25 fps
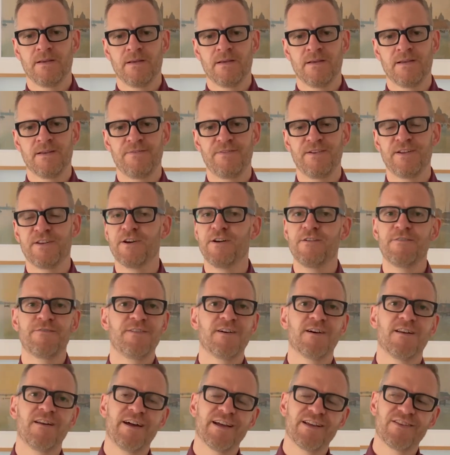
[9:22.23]
If you don't feel
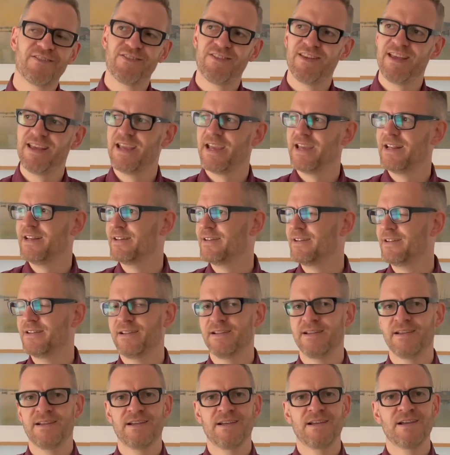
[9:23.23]
like singing,
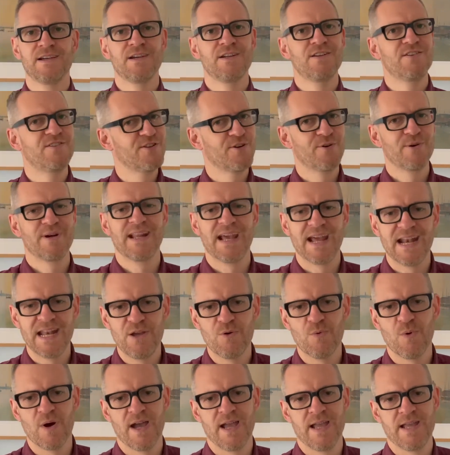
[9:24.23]
do it
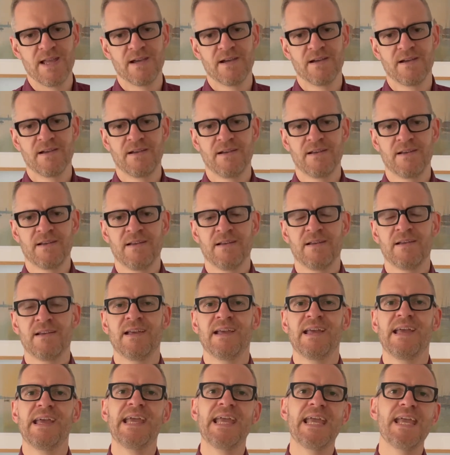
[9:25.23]
anyway.
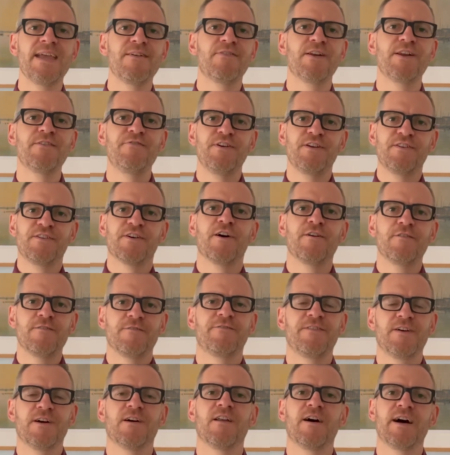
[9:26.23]
Even if you don't
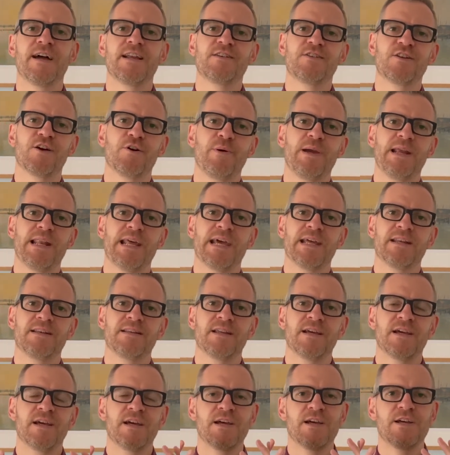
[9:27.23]
feel like doing it,
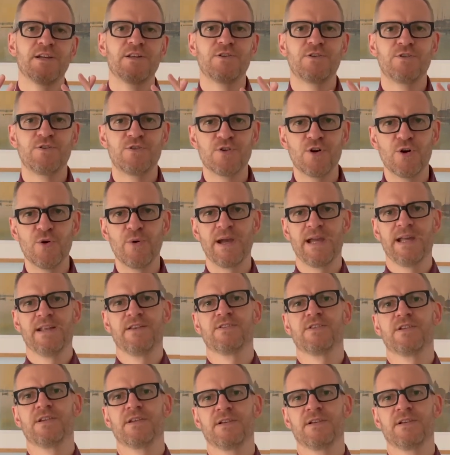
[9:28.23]
do it.